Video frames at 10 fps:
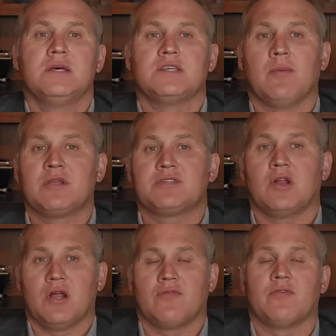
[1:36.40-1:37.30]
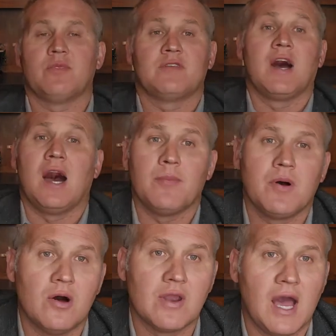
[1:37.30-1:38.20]
So I'm going to start off from the
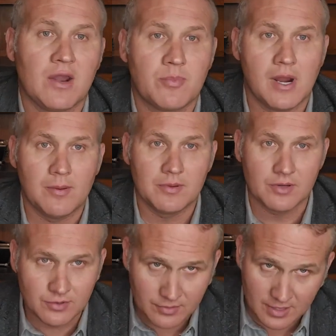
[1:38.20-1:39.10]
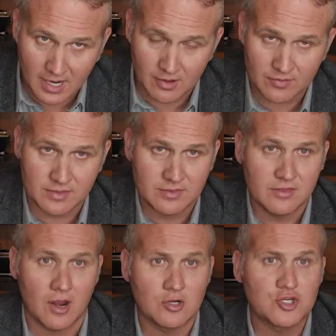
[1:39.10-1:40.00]
top on how to properly do the now.
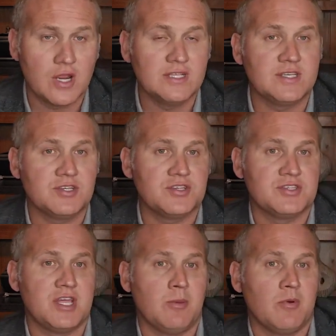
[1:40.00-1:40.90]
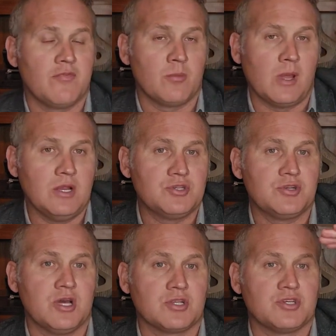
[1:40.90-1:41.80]
Our transition statement from an
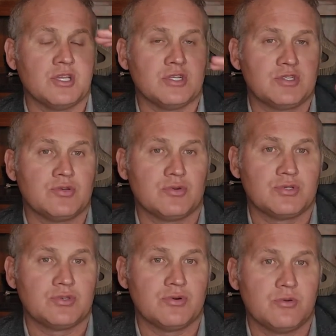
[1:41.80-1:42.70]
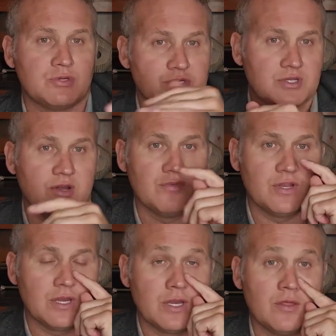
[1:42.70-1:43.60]
introduction and short story, which is covered
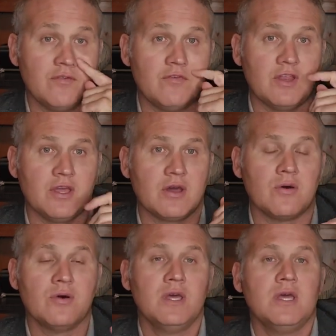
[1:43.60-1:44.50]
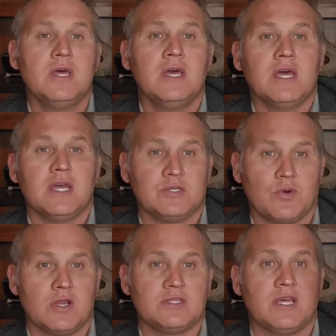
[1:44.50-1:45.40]
in another video, is
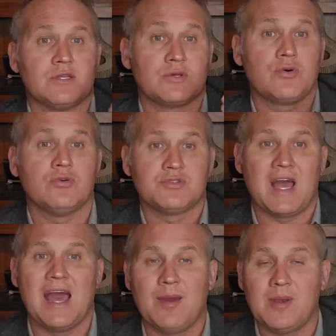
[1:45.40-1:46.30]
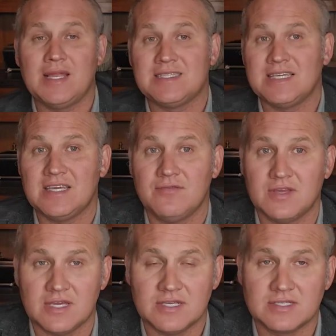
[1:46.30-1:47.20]
we're going to say, so cool, so how many
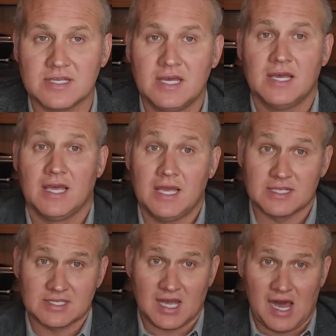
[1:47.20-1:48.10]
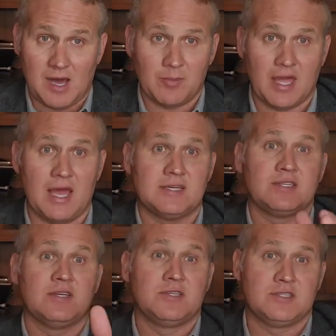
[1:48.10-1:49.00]
TVs is
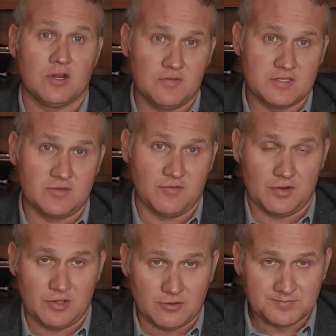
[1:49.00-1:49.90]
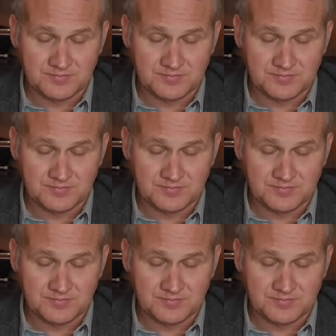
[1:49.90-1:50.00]
Comcast servicing for you?